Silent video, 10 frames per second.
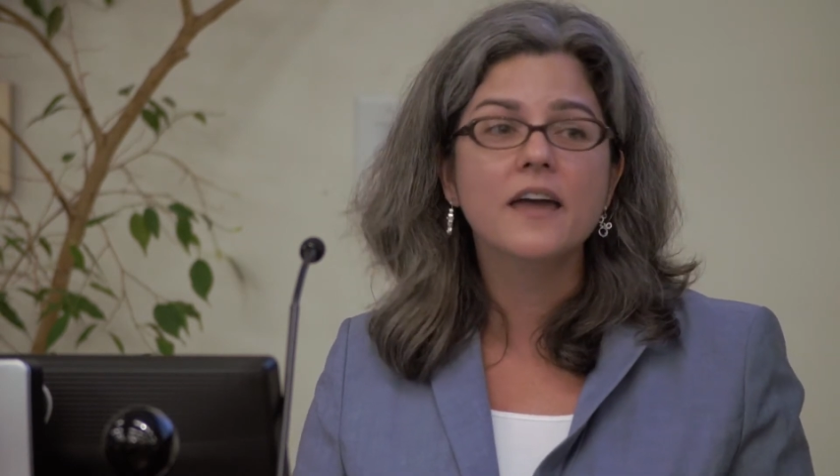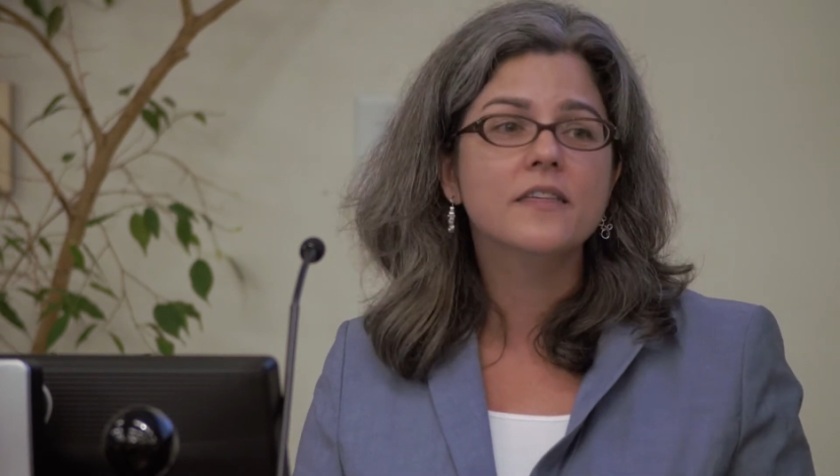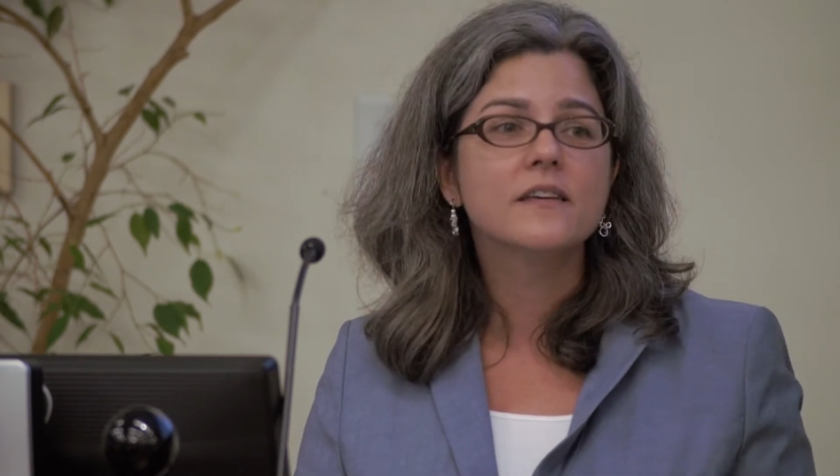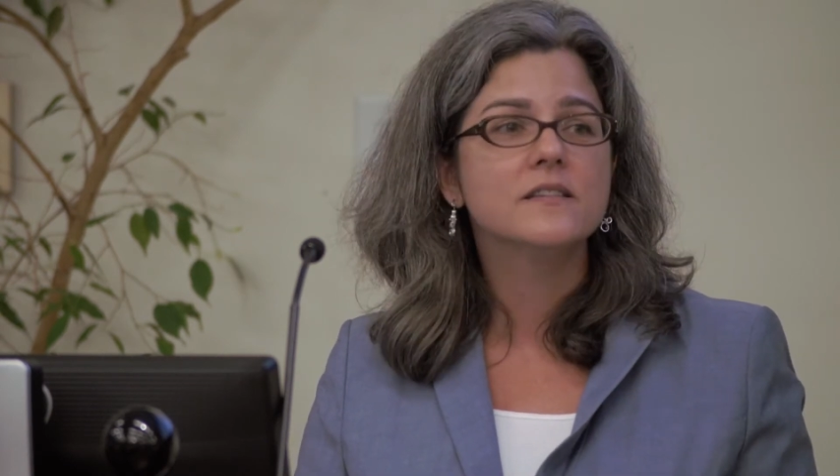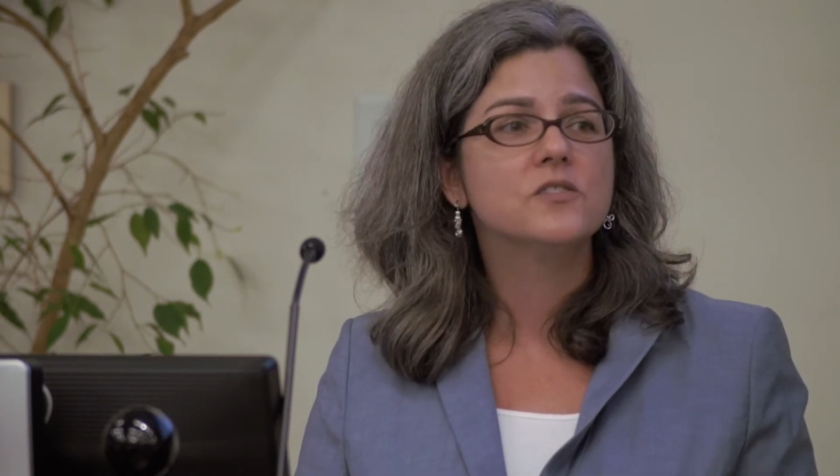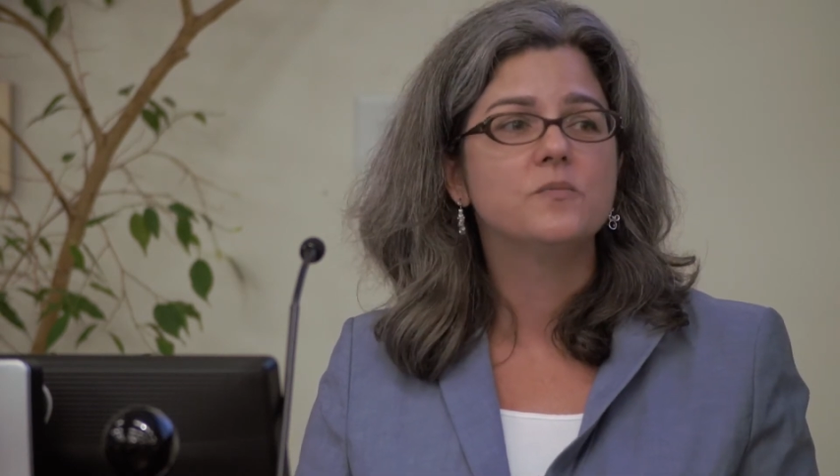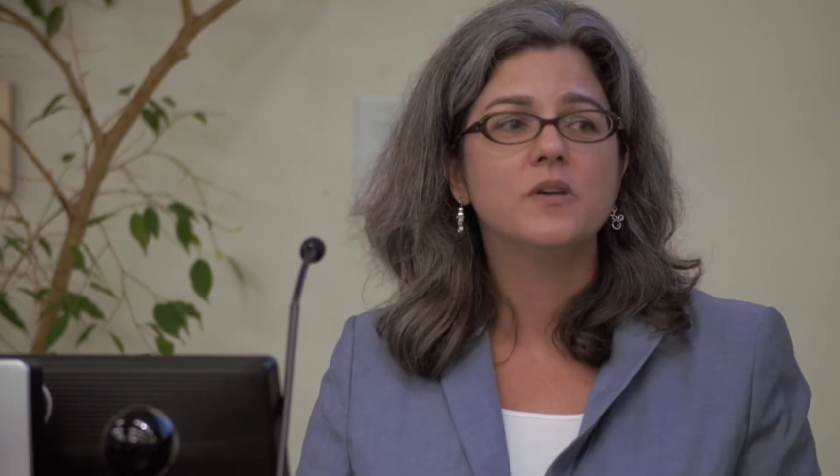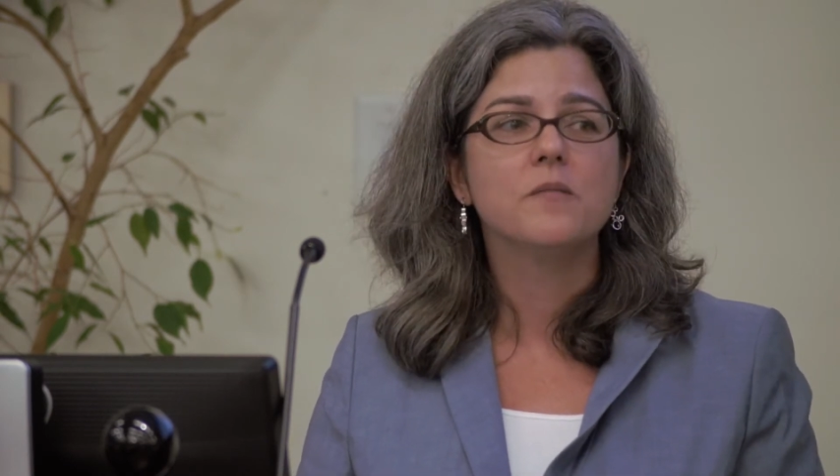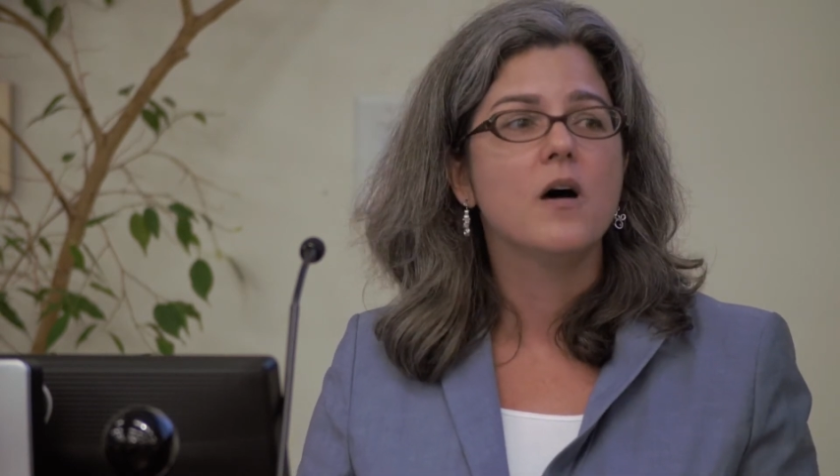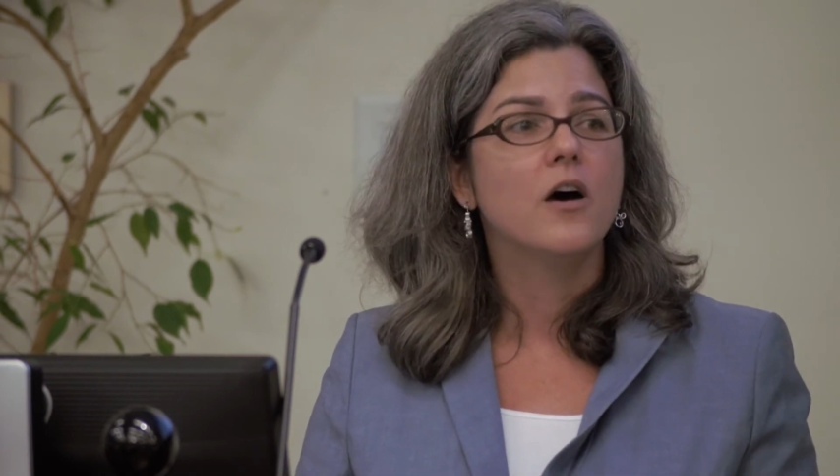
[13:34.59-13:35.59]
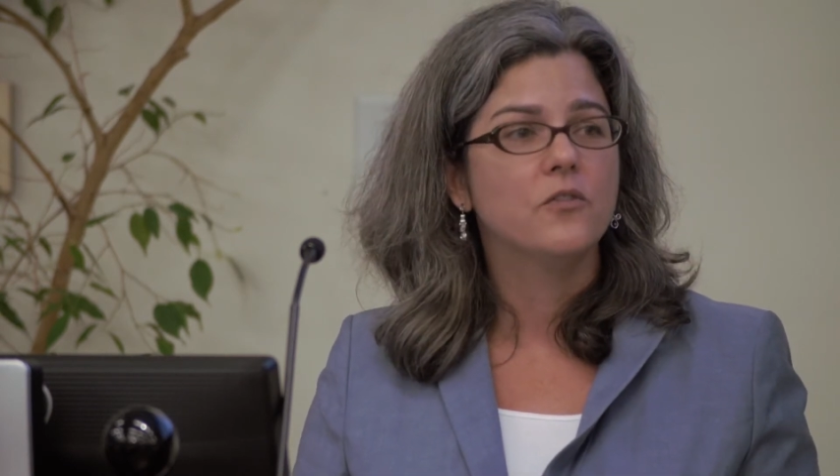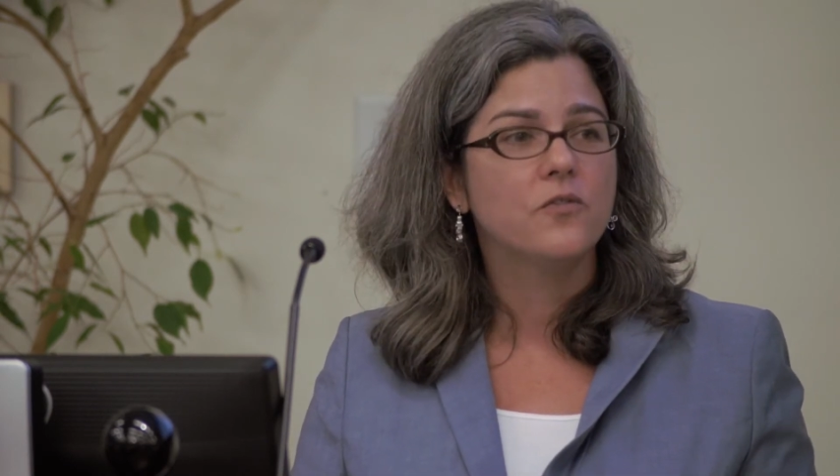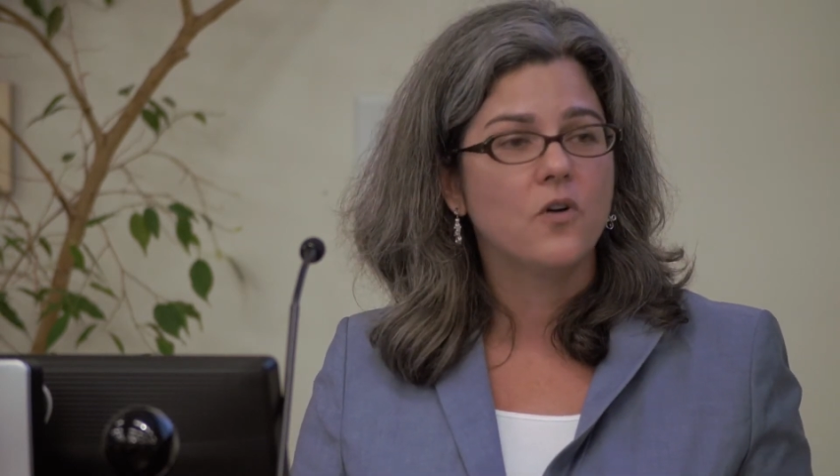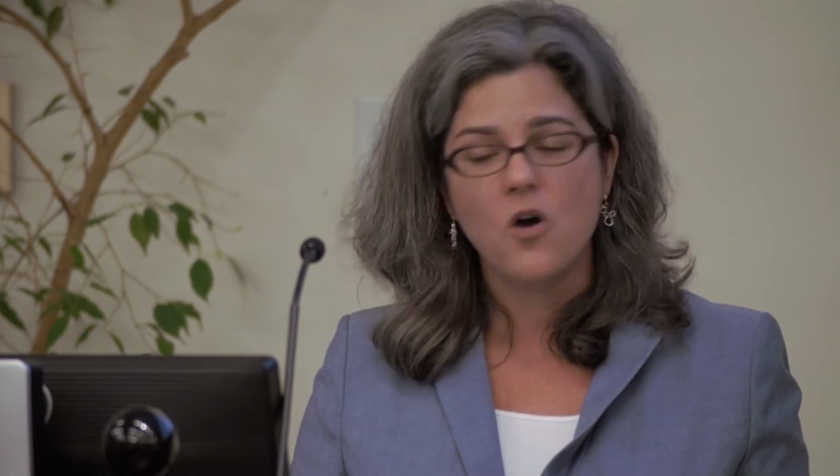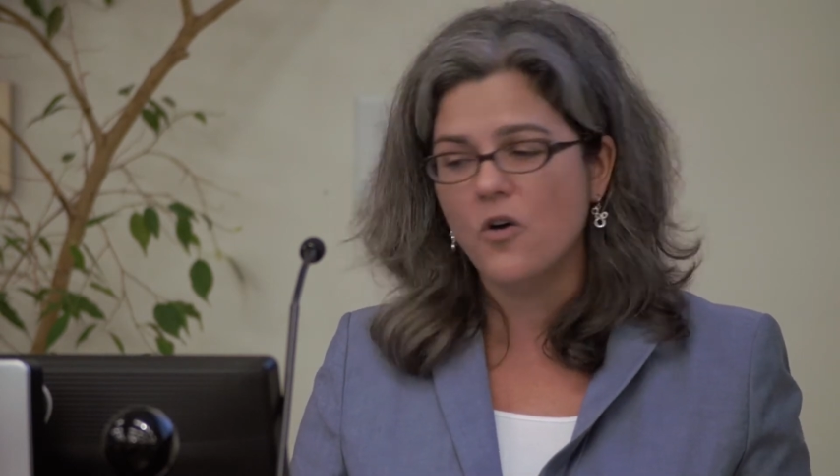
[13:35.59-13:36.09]
I think this should be a model
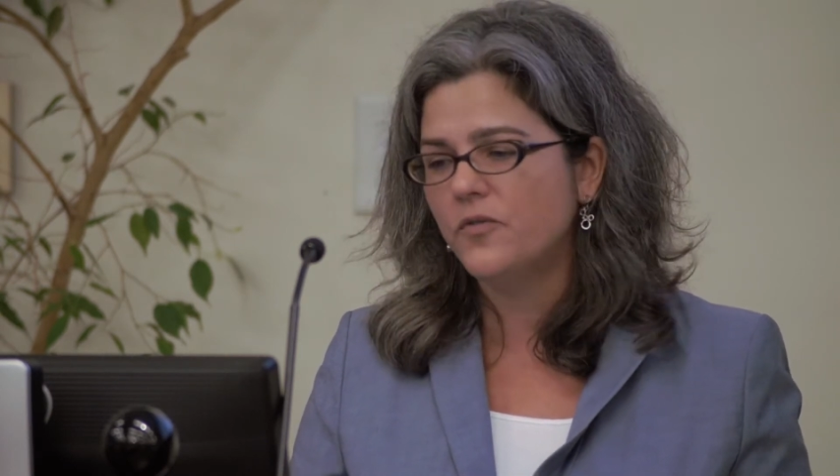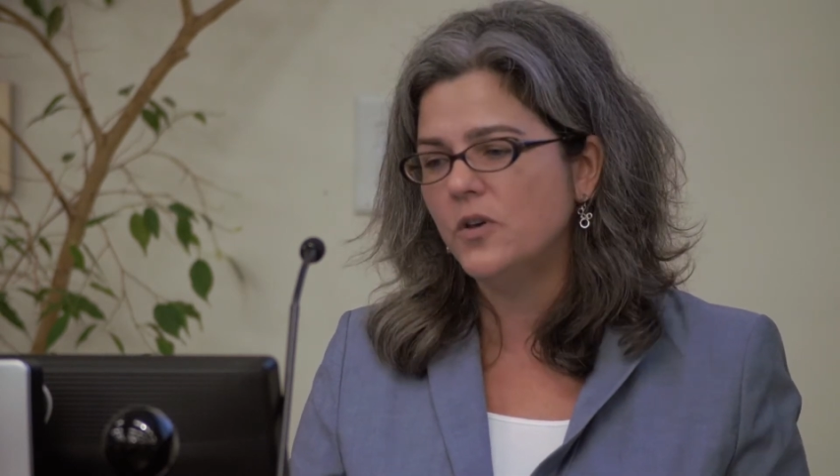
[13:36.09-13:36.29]
for all